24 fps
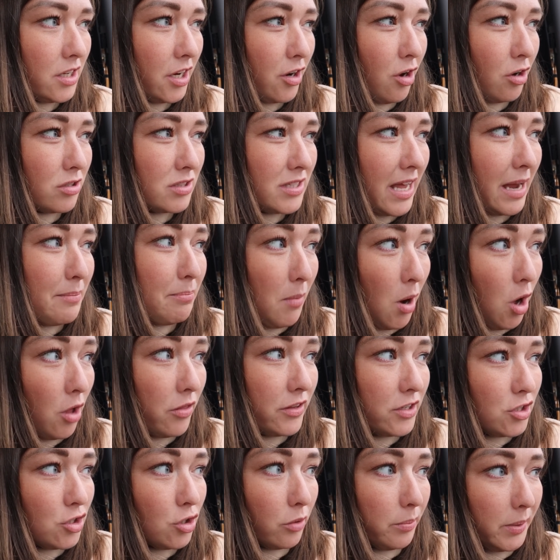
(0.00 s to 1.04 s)
So it costs like more
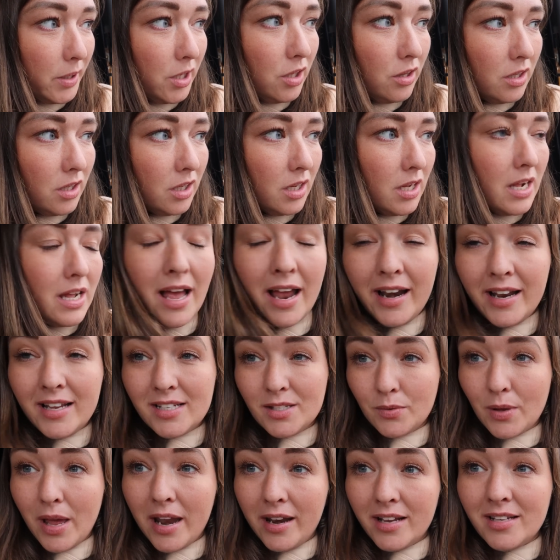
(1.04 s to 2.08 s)
than double. Yeah,
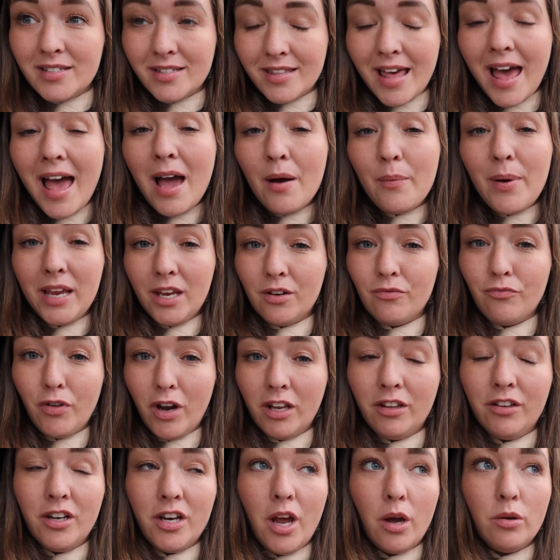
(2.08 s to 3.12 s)
and it's there where you
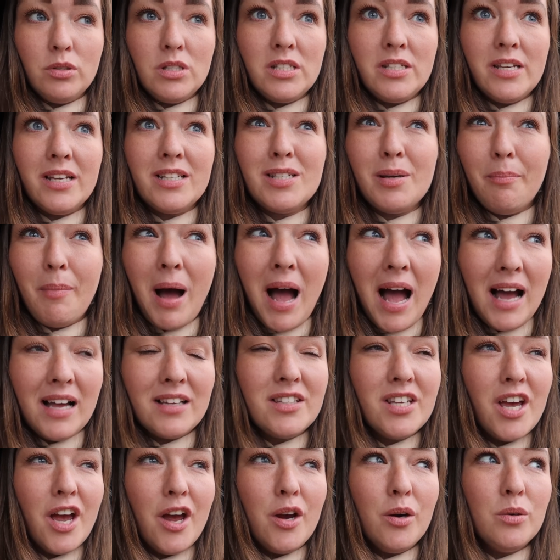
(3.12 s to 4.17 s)
really notice it.
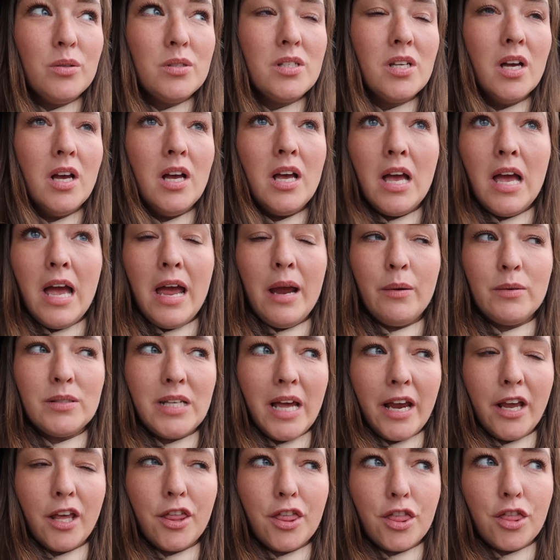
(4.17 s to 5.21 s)
Tomatoes. It was
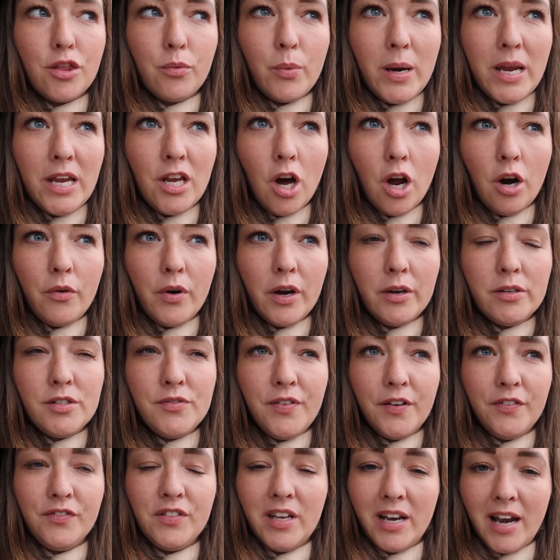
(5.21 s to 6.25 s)
like
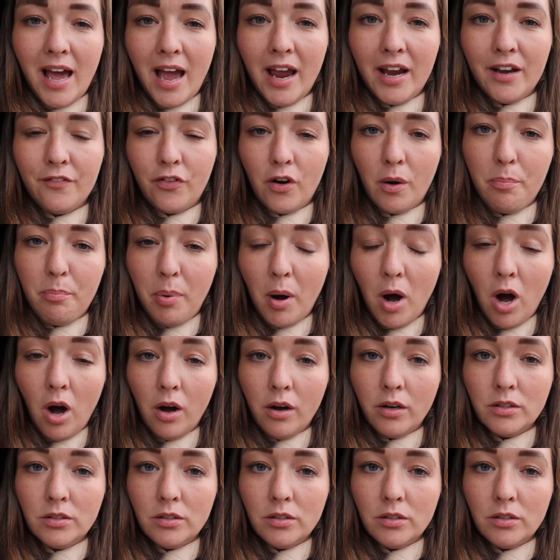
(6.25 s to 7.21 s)
€3.59 for a pot